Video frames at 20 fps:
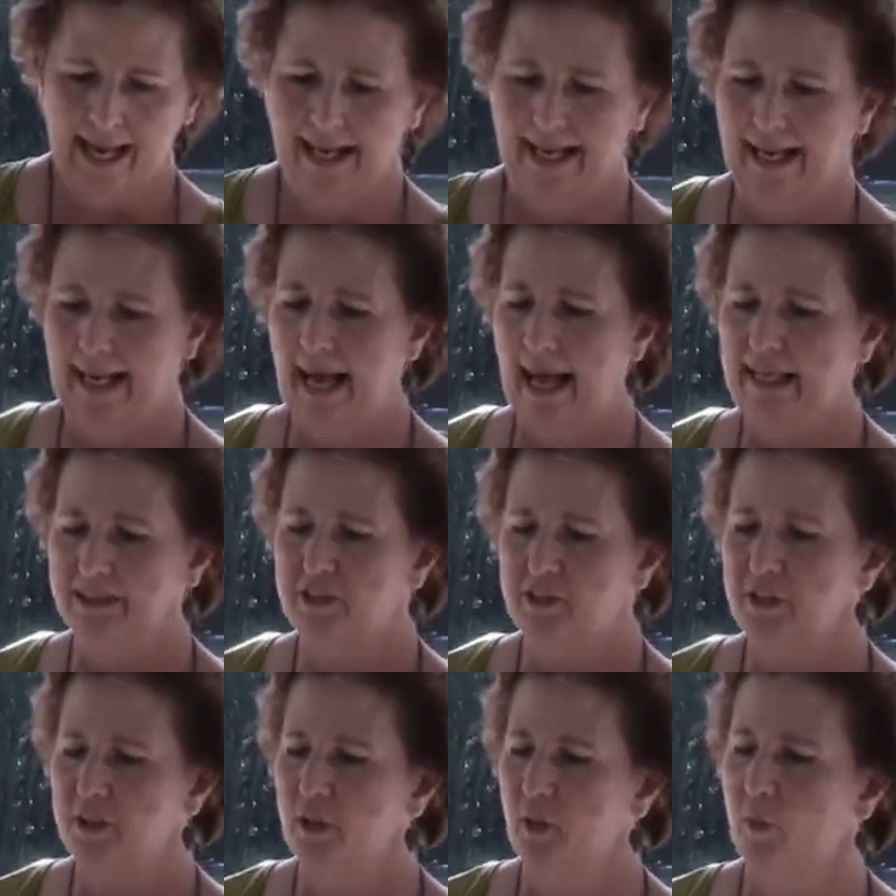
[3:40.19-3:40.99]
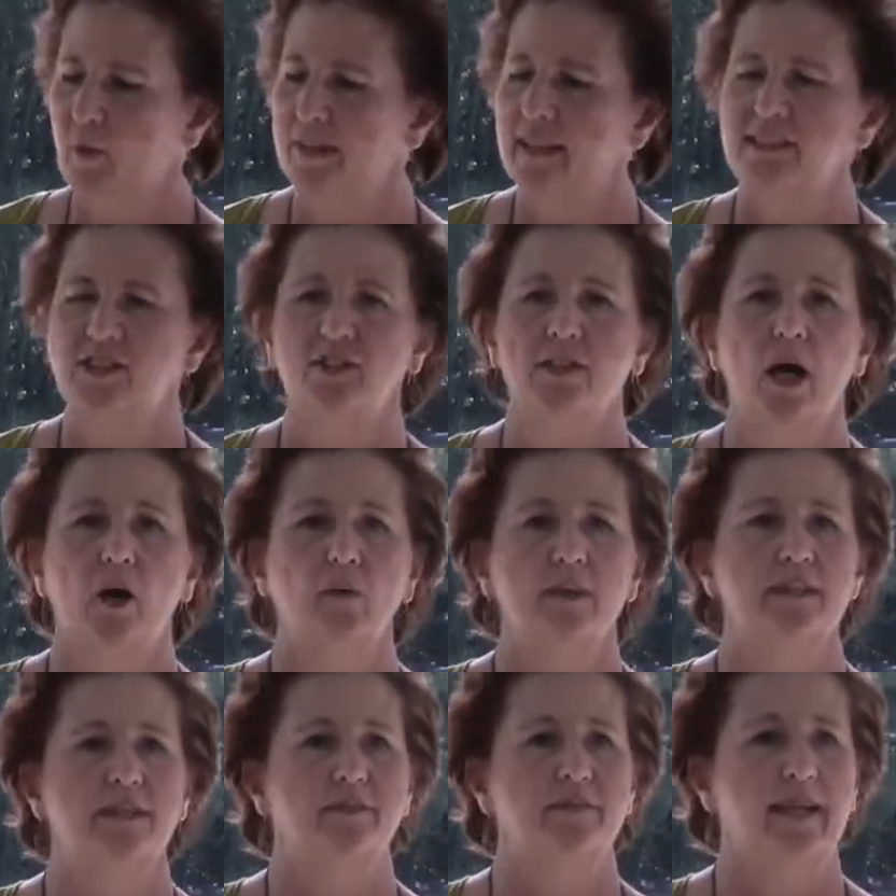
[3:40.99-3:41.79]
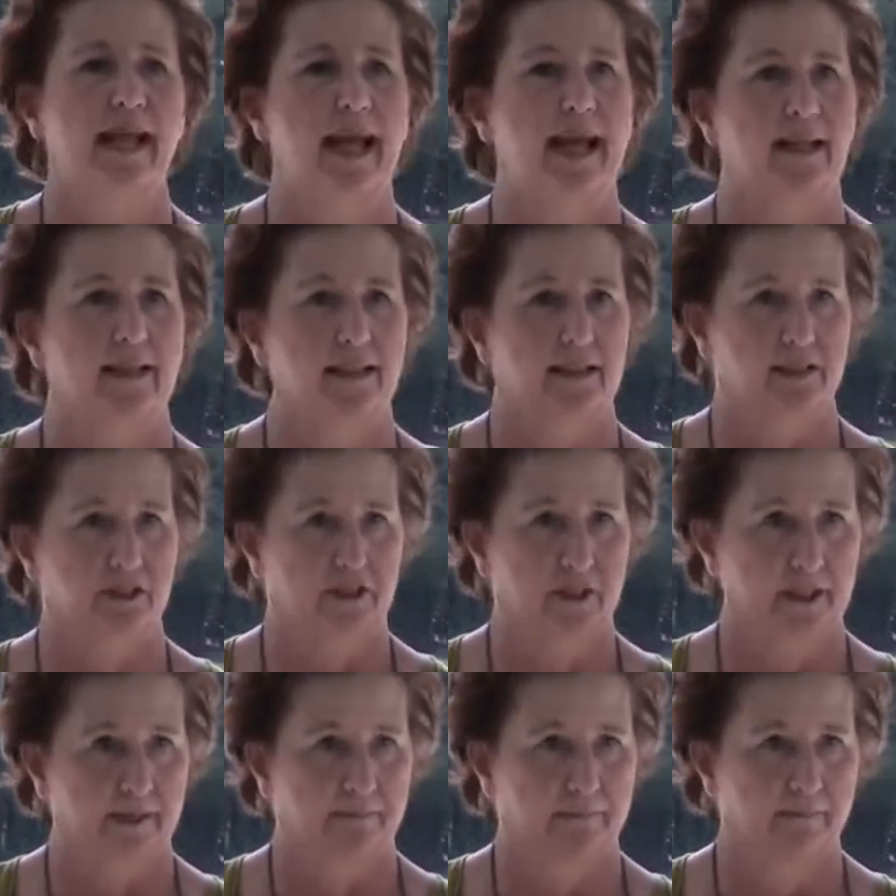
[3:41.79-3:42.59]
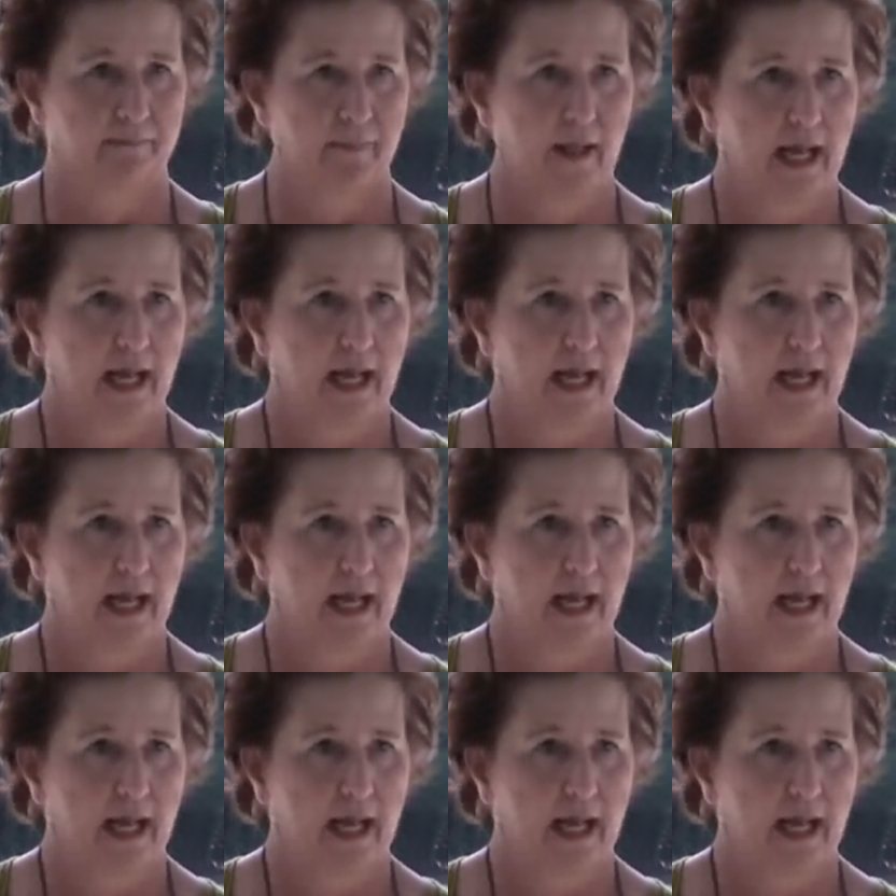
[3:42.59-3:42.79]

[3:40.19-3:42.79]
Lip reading: And it has to do with this notice of candidacy.